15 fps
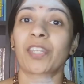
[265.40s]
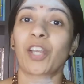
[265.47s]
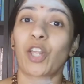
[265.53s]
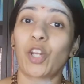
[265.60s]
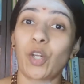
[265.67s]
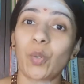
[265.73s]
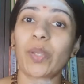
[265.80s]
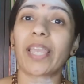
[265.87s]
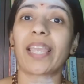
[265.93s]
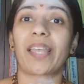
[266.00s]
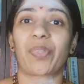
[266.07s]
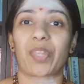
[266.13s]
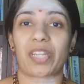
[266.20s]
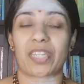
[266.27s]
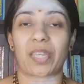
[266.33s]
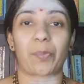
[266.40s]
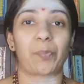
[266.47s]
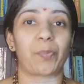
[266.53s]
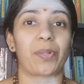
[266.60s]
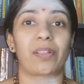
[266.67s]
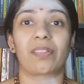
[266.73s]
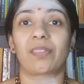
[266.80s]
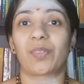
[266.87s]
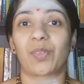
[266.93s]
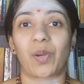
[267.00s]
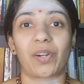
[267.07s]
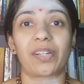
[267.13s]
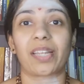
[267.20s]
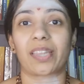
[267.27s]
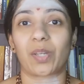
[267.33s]
looking at the temple,
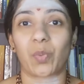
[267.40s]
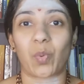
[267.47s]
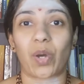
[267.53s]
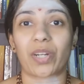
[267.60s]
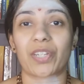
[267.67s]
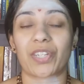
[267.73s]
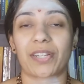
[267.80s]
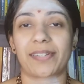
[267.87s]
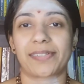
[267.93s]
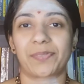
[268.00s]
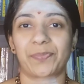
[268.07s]
not at the water.